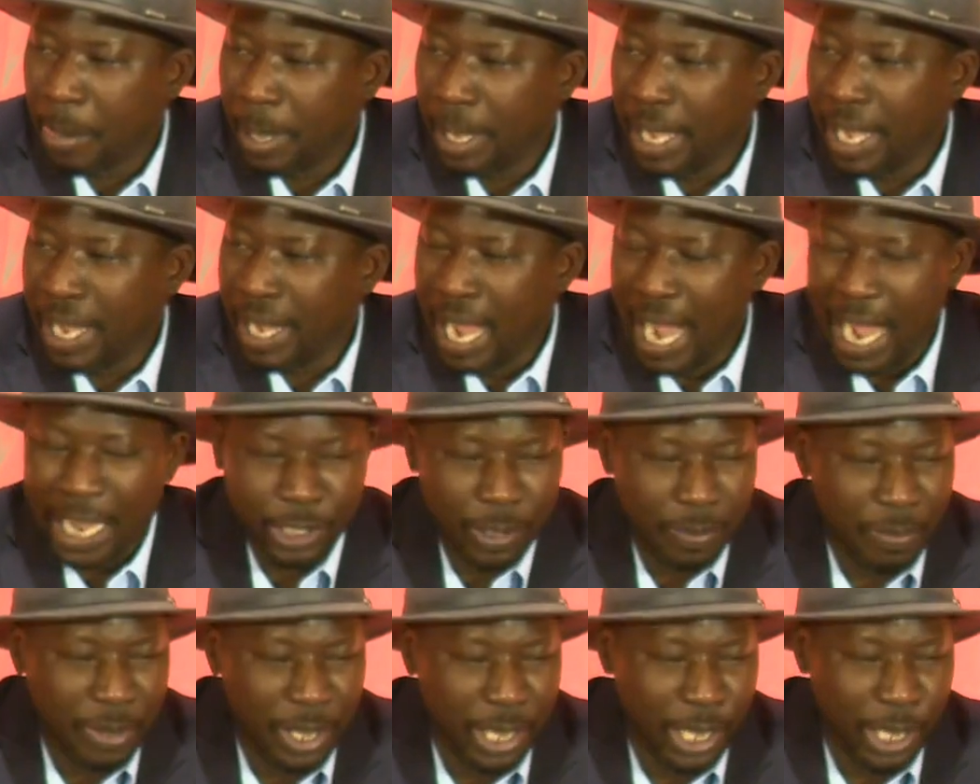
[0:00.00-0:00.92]
and
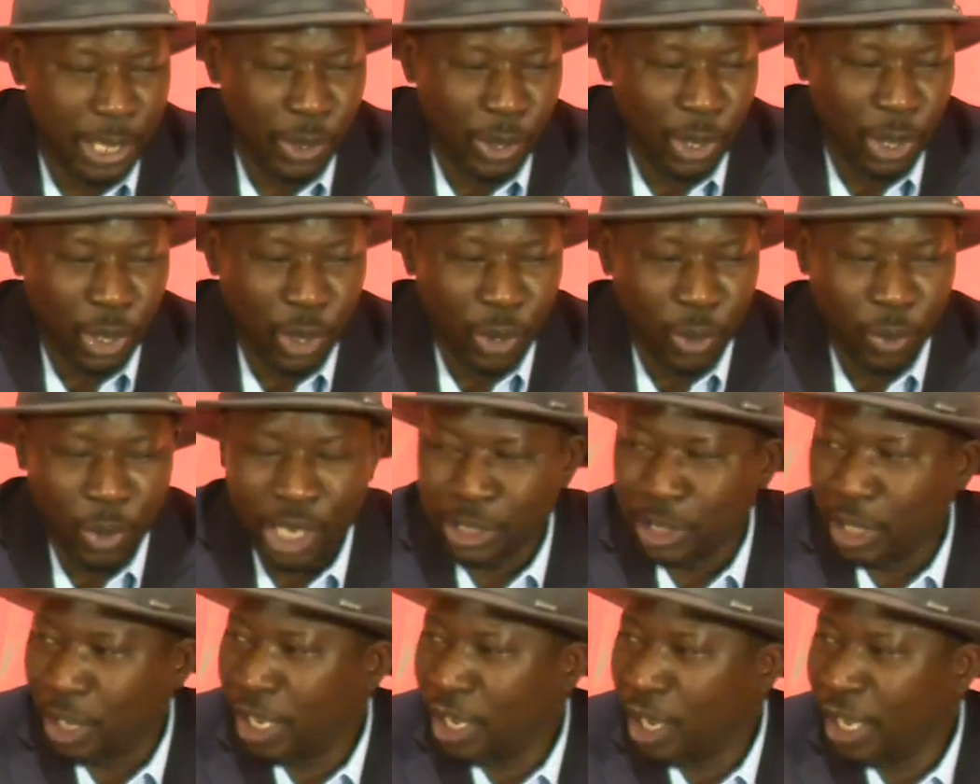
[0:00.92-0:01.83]
Ajami
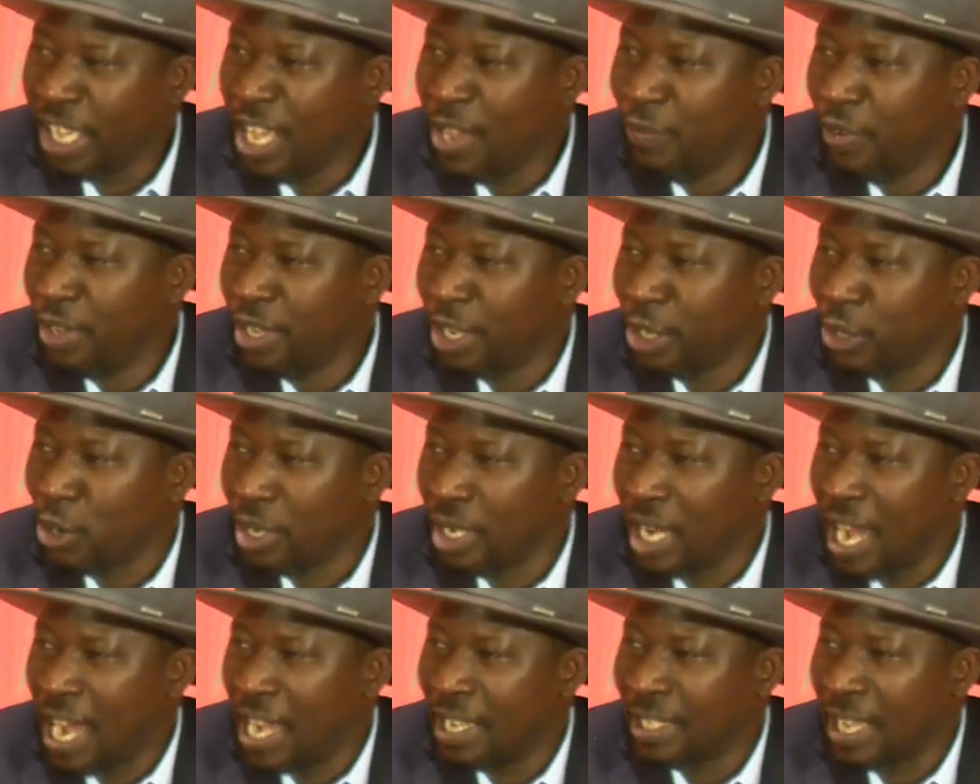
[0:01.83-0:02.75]
was even
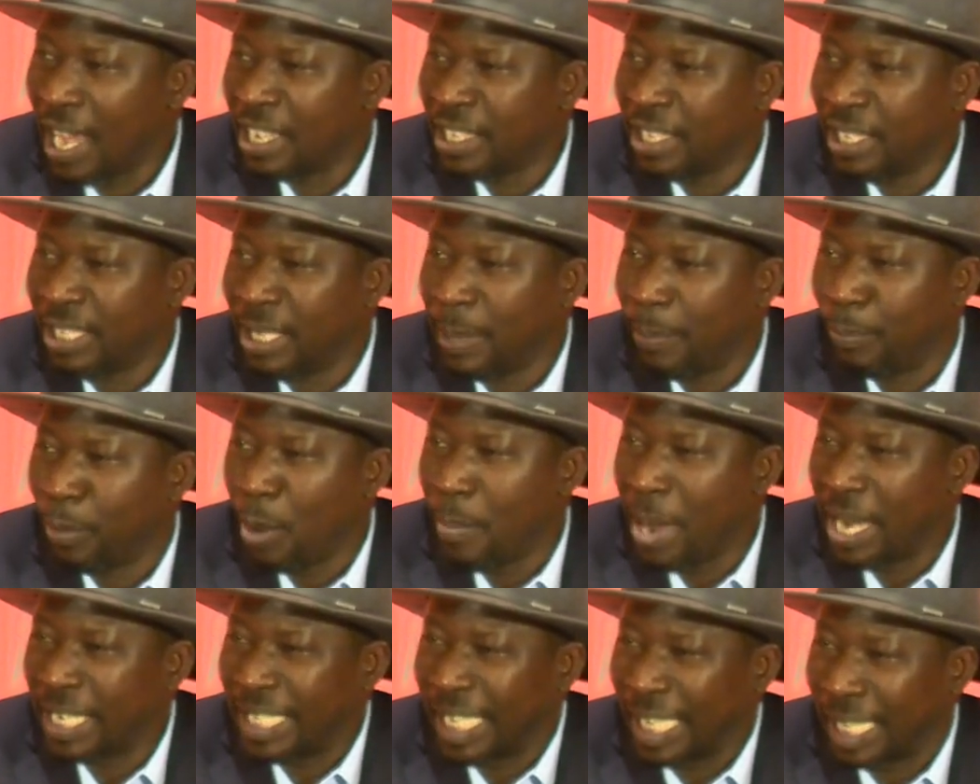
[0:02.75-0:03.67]
recognized as a
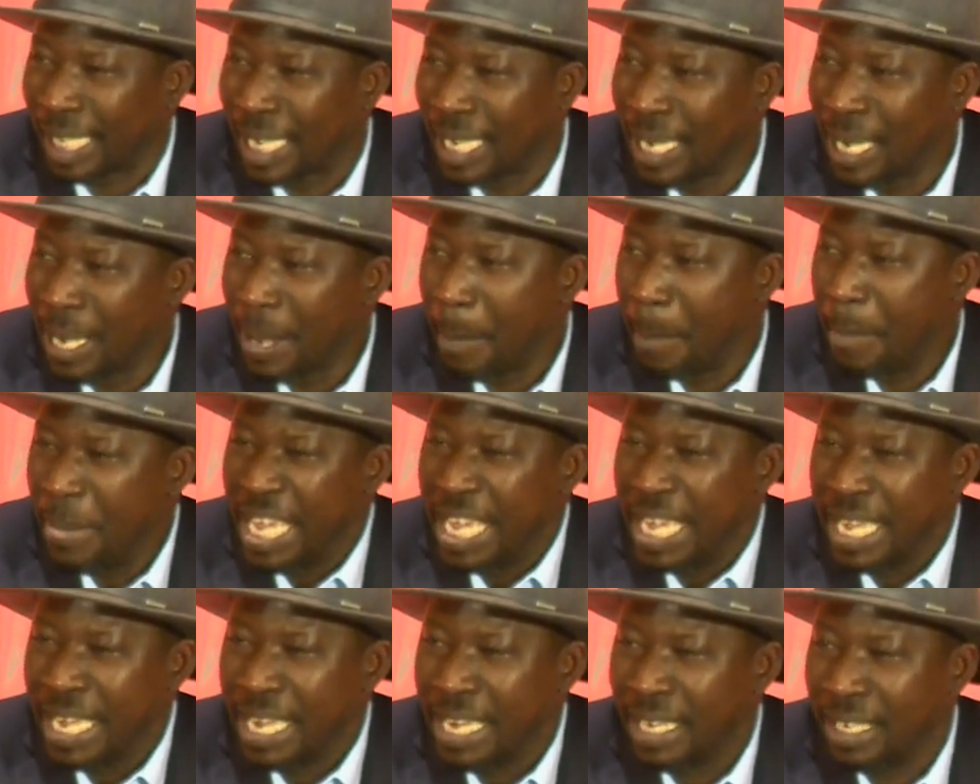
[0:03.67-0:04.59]
diplomatic
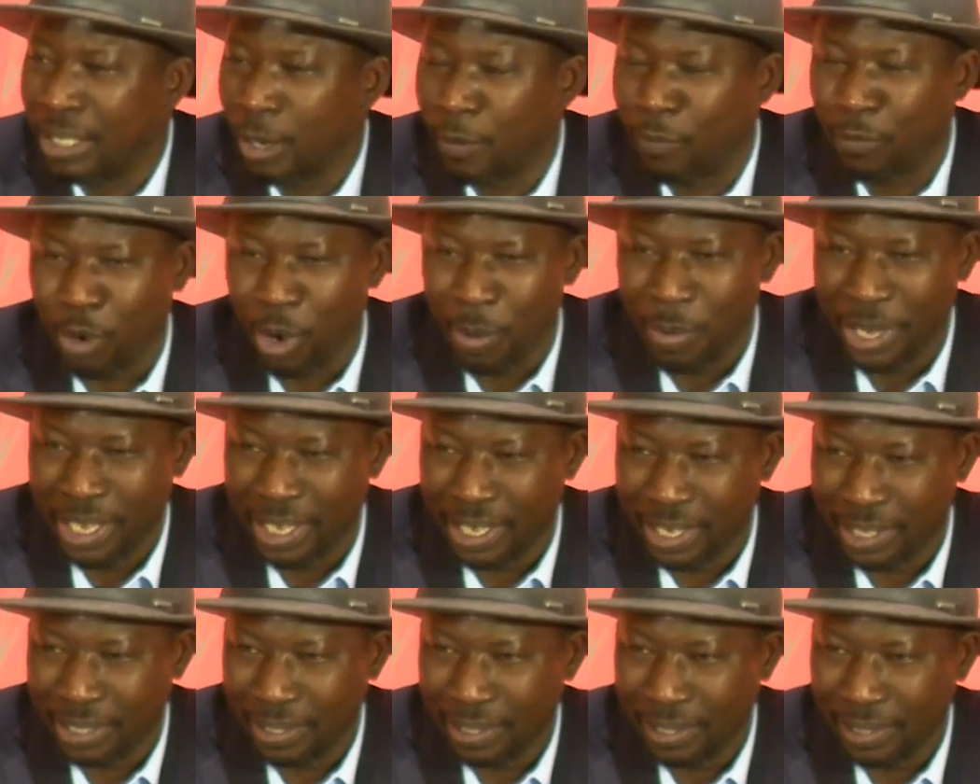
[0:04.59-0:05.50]
means of
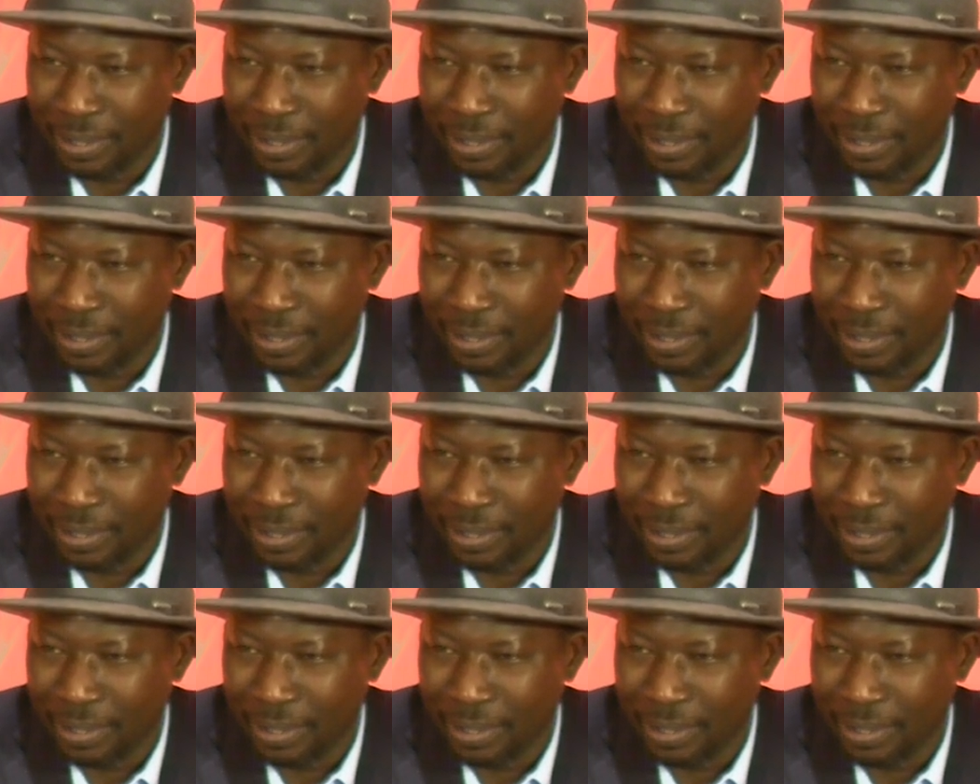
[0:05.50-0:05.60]
communication.